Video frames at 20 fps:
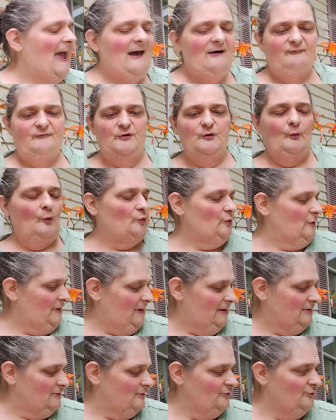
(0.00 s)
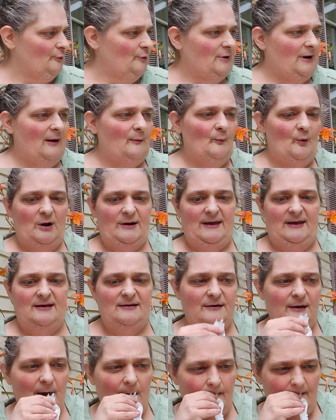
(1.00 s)
half, you only need to do it on one
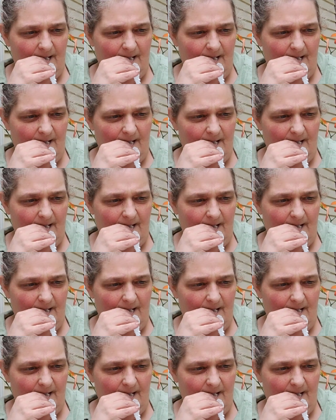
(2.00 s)
end.